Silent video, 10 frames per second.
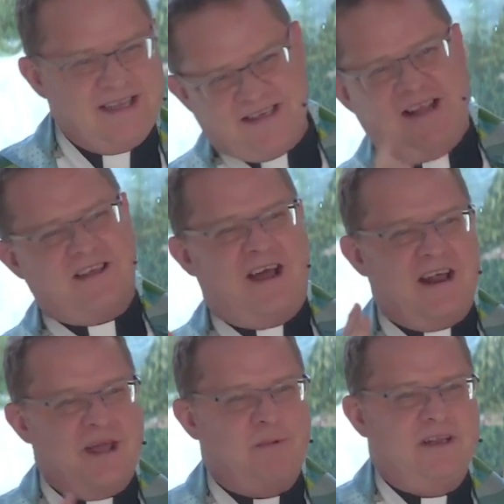the God I
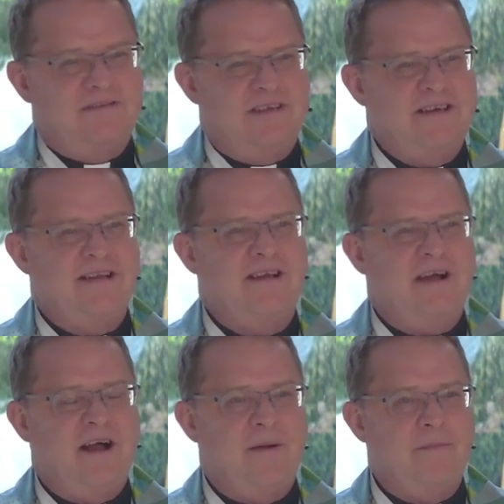believe in.
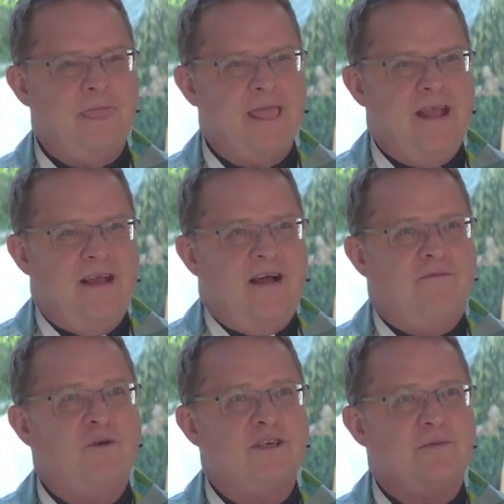Um,
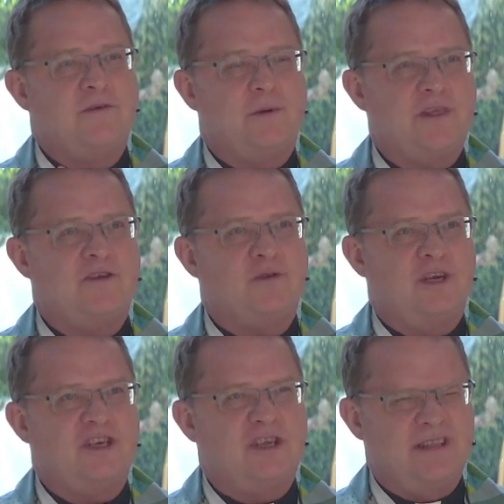unfortunately, we're with a
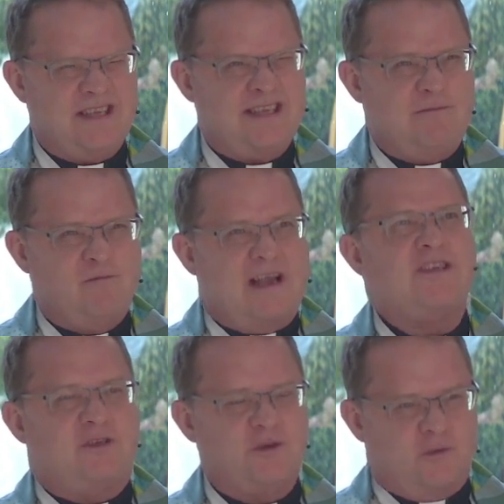tradition that
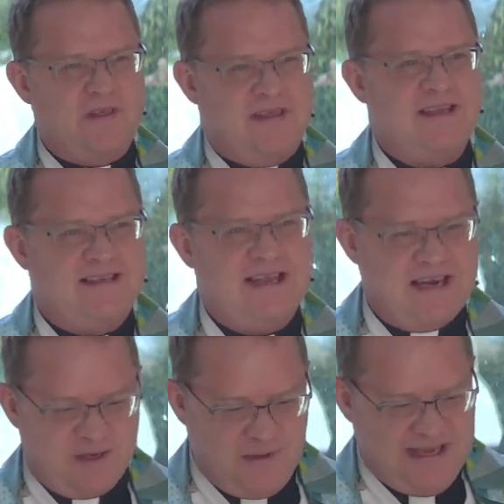wrestles with these things.
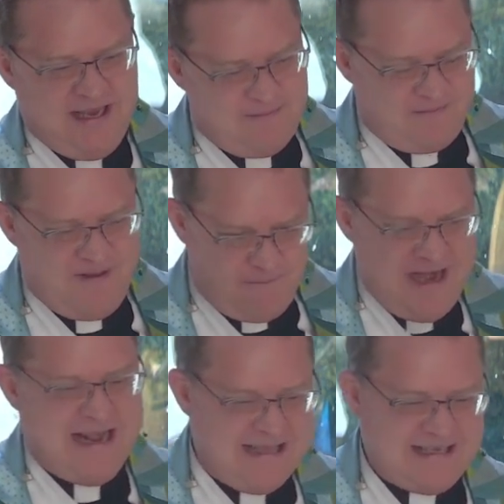We keep
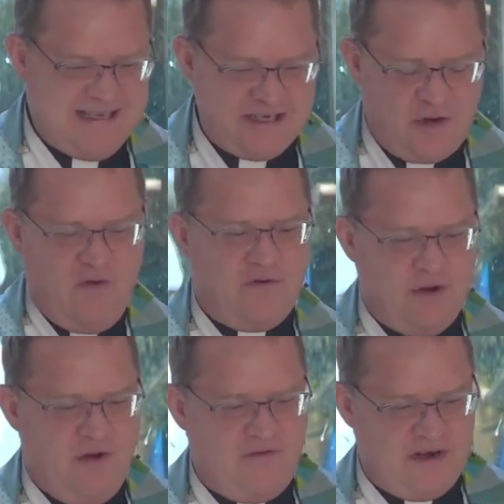reading these things over and
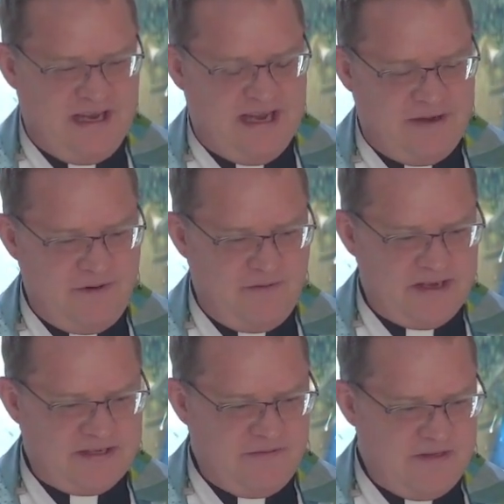over again, and we
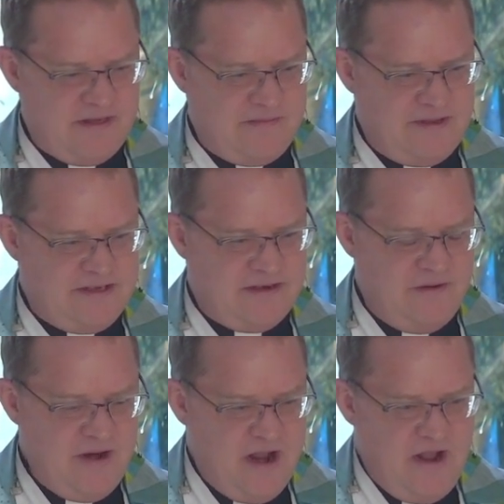wrestle with them. And so
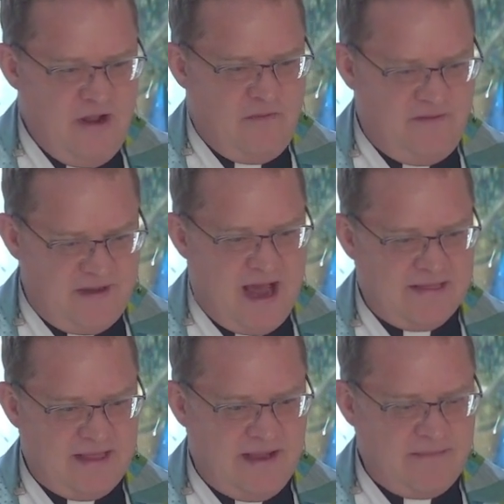we've got
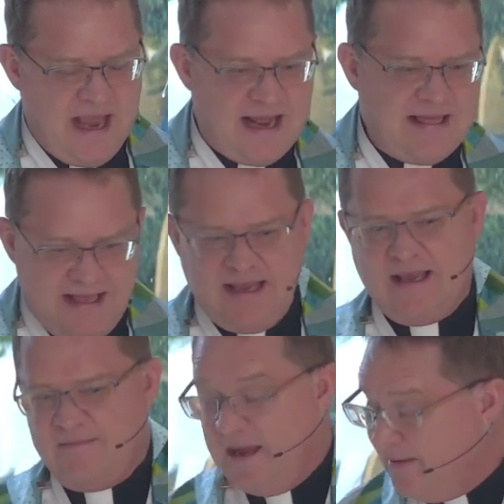them. And I think it may be